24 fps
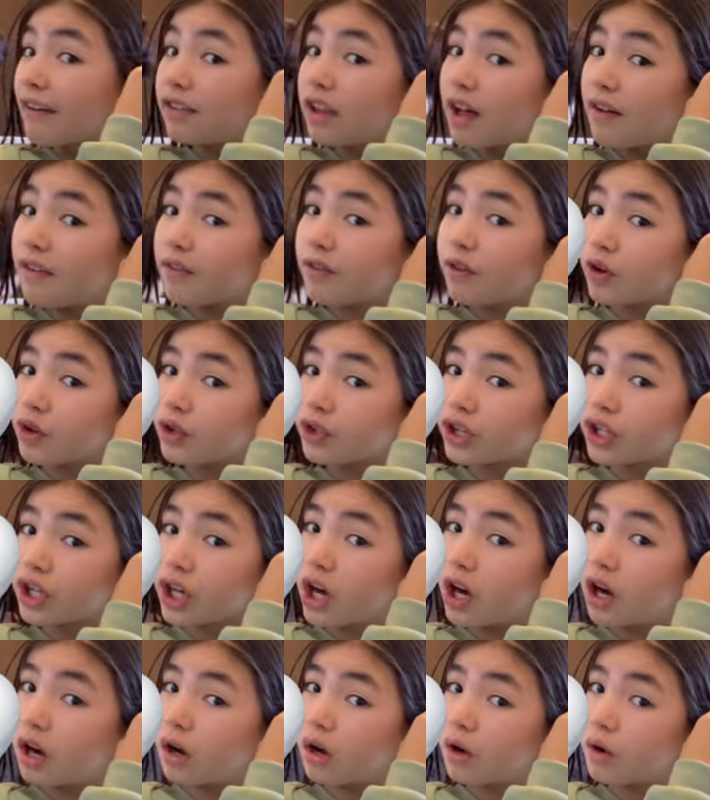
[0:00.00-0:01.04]
Love Earth
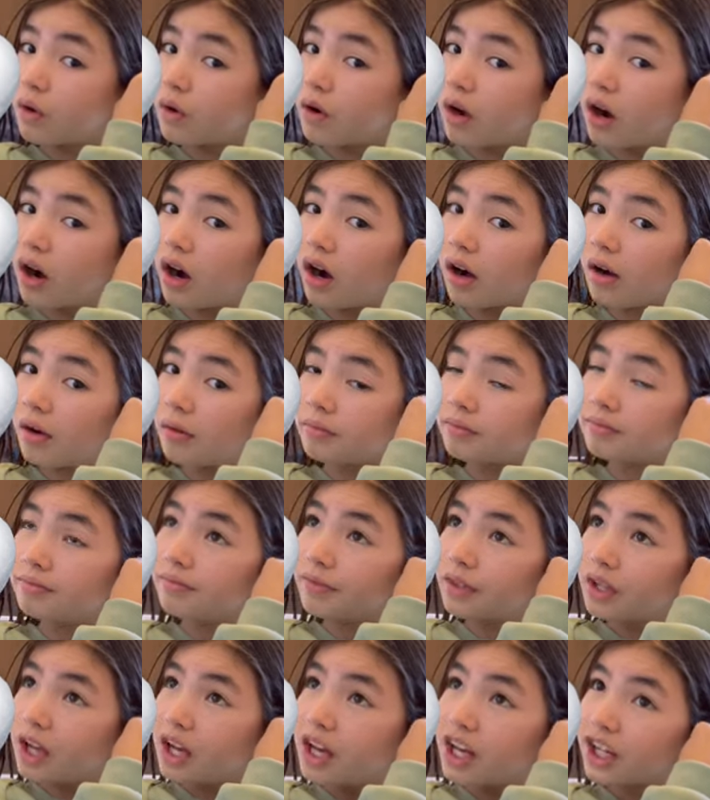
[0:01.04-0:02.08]
Co.
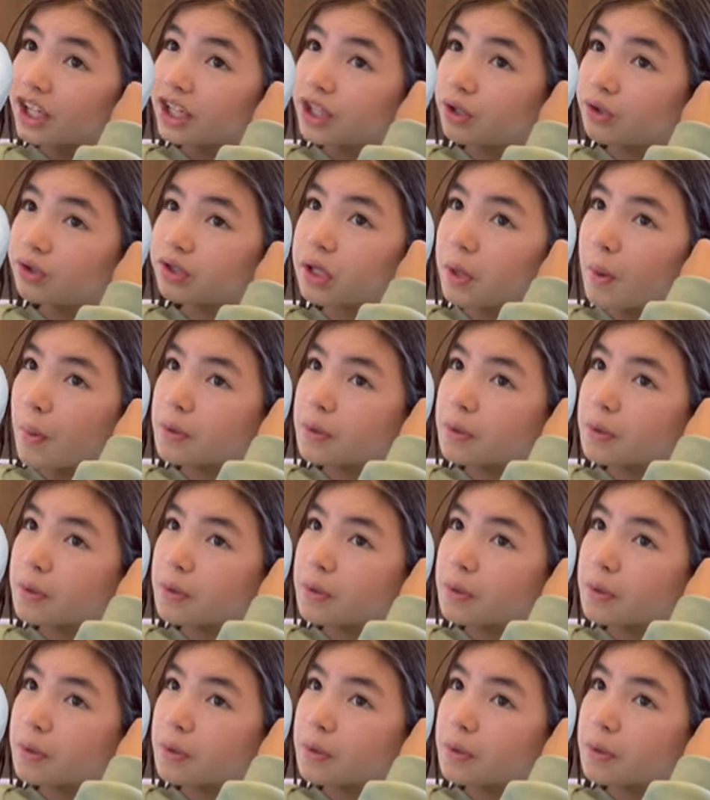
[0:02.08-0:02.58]
Q2P,